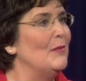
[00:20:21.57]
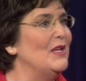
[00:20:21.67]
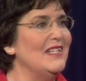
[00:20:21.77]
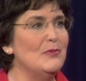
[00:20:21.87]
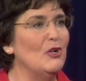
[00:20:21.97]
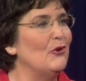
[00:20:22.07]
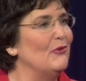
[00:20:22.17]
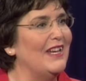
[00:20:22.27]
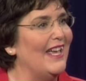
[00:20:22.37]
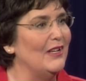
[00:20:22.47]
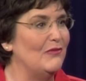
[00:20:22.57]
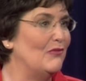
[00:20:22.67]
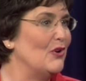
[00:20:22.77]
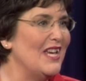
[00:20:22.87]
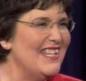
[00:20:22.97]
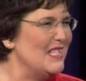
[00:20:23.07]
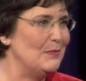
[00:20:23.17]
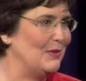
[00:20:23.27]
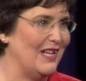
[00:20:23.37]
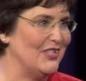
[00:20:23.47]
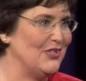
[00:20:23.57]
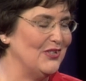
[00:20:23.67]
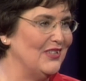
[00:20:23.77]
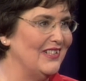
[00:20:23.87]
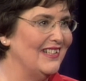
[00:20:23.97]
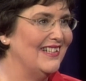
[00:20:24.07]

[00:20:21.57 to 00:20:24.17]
because we're created for his pleasure.